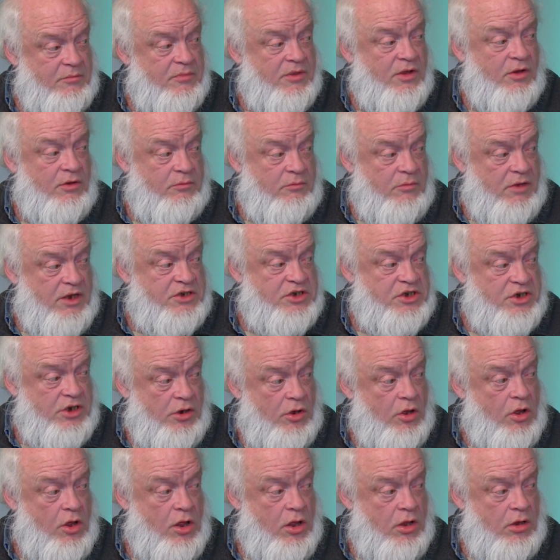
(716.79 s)
build much at
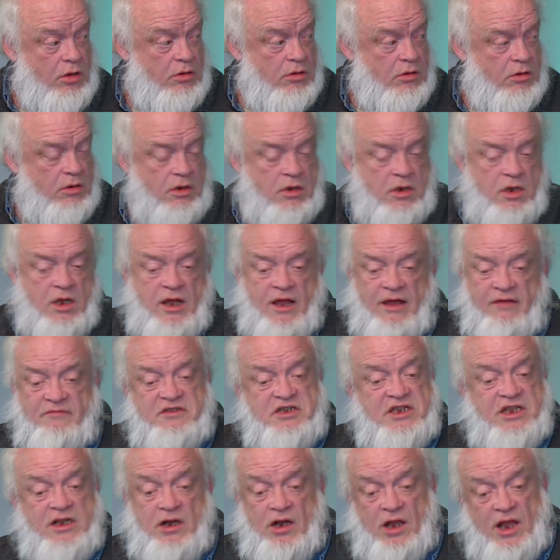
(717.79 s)
all. I've
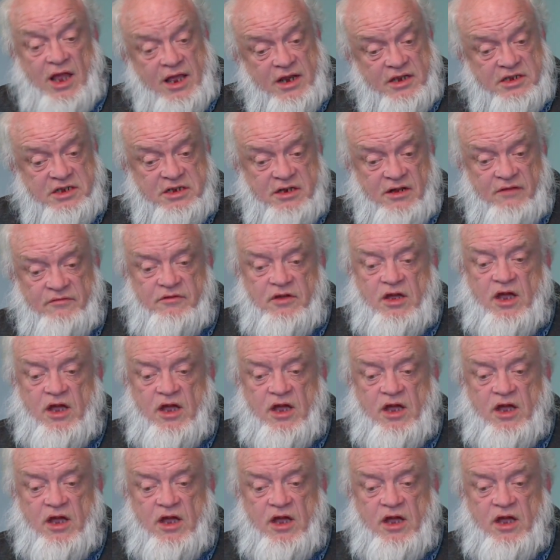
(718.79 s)
seen a lot of stuff